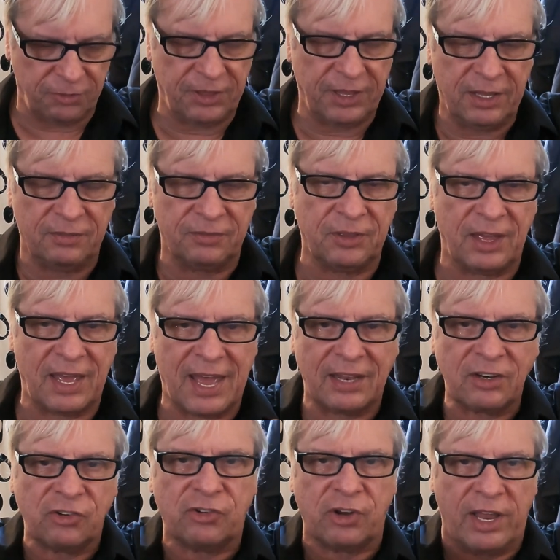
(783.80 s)
the
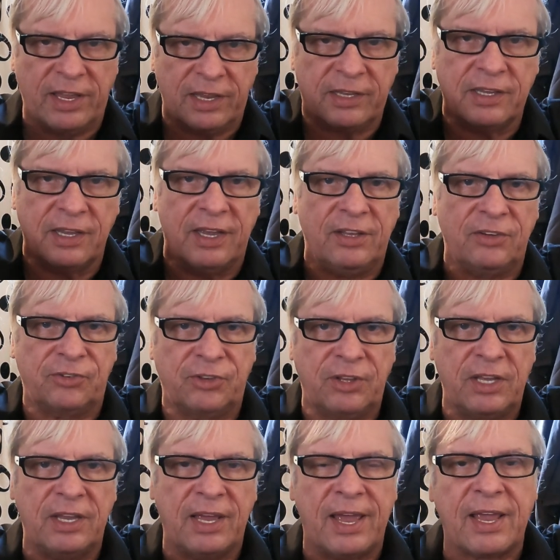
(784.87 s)
handshake is
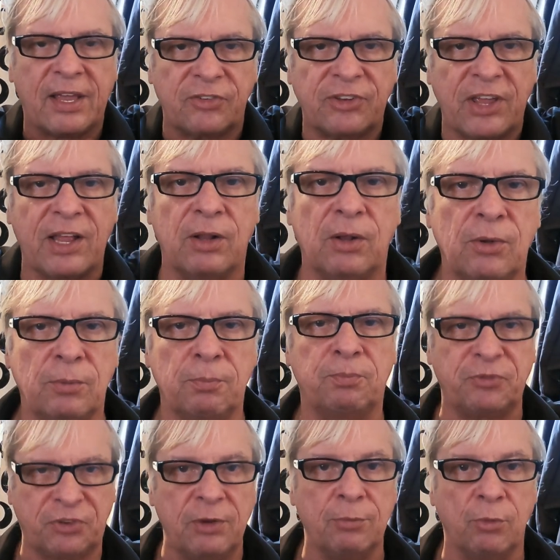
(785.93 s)
the ASL
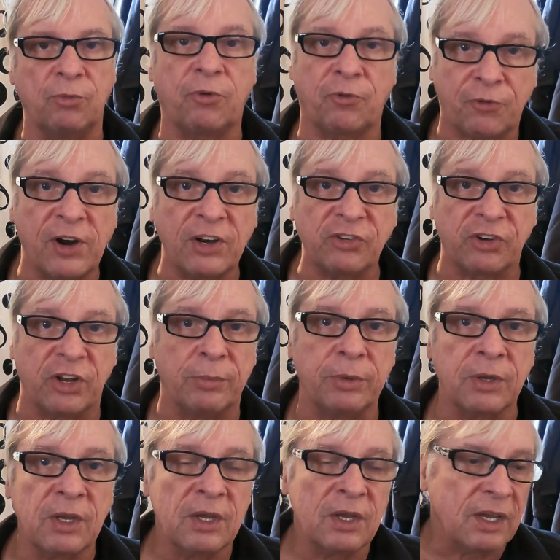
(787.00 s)
symbol for friendship.
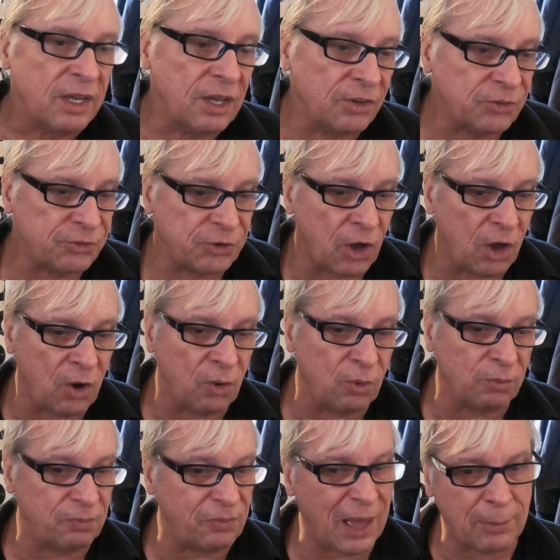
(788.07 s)
And
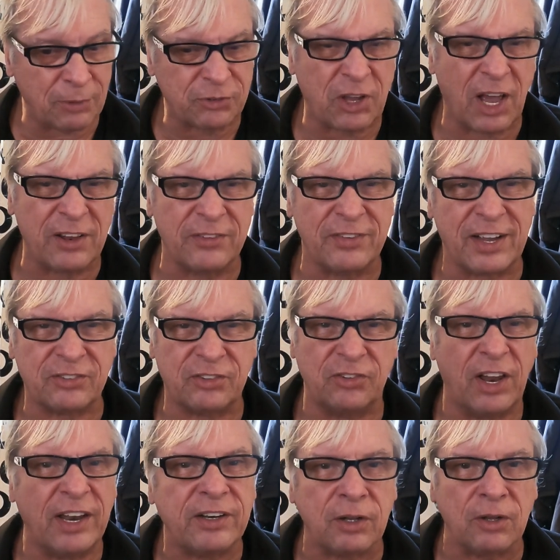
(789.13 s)
so that was kind of
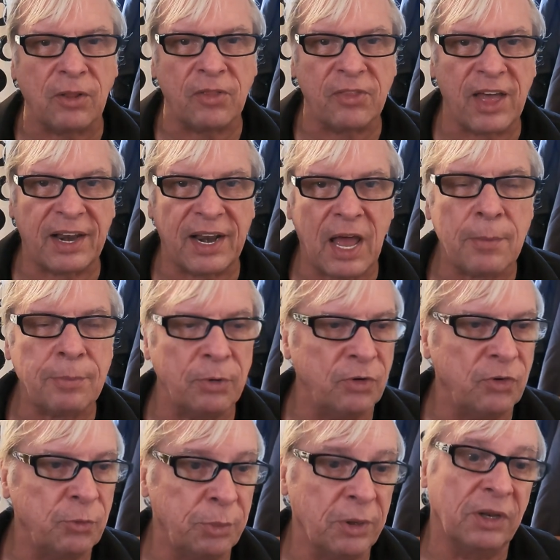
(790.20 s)
accidental that
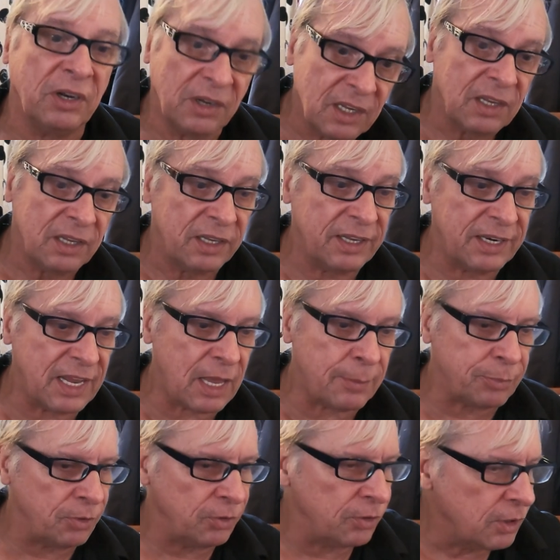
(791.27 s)
happened, but it
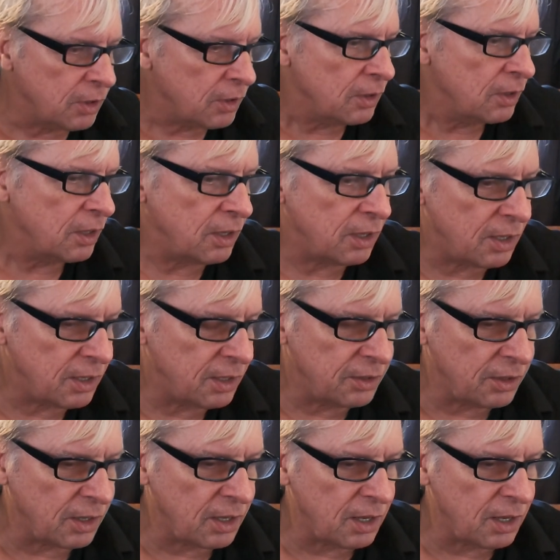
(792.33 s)
happened. And